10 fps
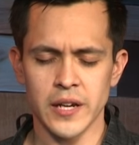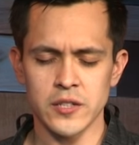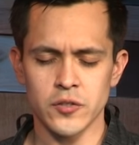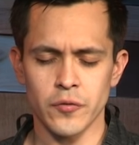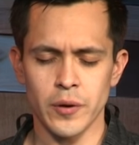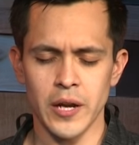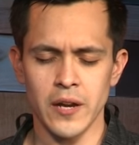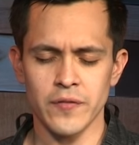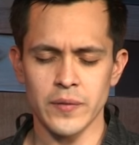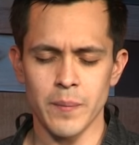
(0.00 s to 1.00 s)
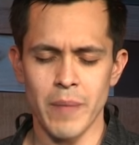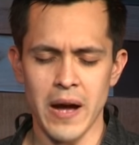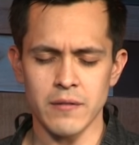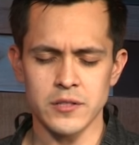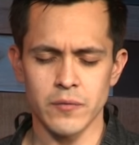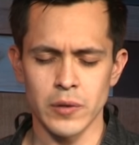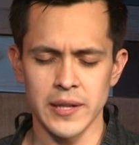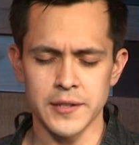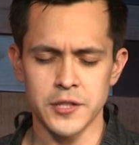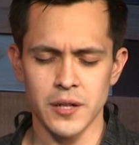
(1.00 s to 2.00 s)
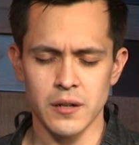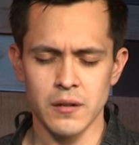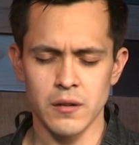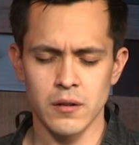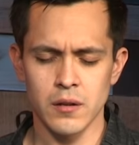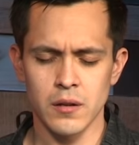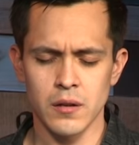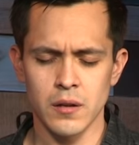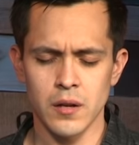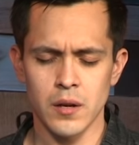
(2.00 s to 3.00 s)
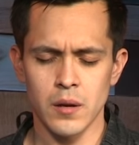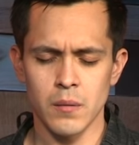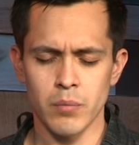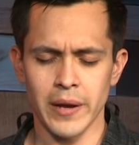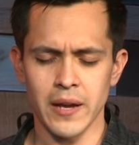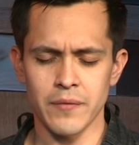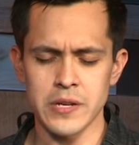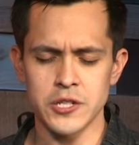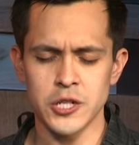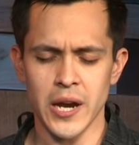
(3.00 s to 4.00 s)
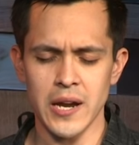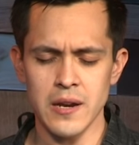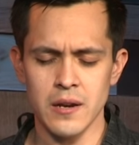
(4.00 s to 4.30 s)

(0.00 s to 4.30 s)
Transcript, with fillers: us free from the bounds of religion, break every chain,